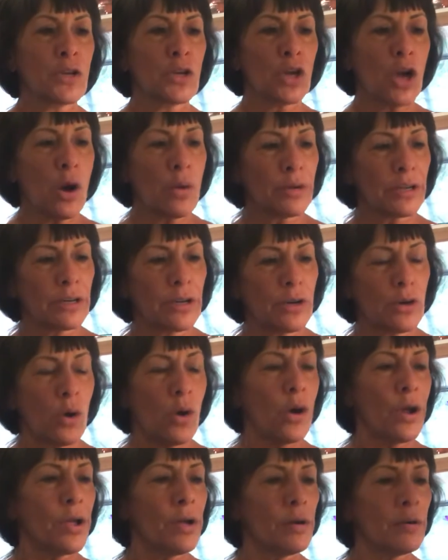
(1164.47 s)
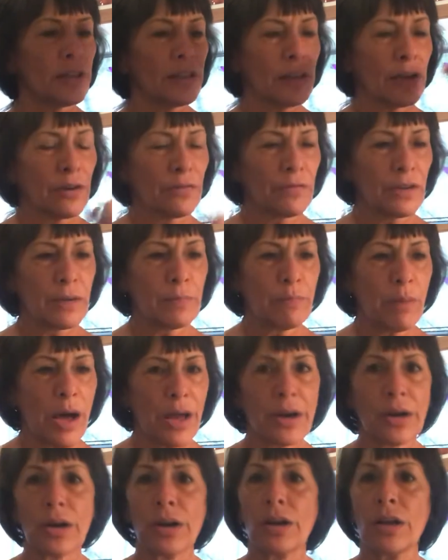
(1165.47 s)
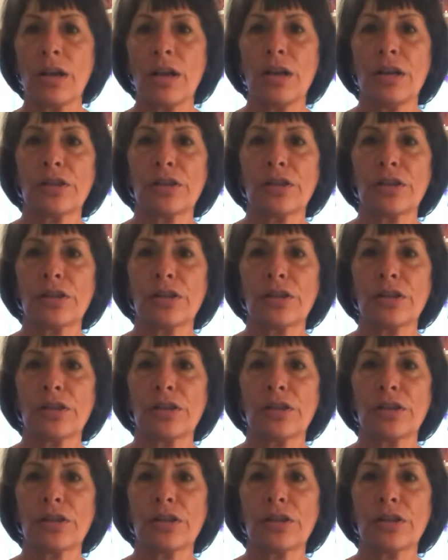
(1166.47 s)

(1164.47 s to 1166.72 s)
Coconut oil, clarified butter,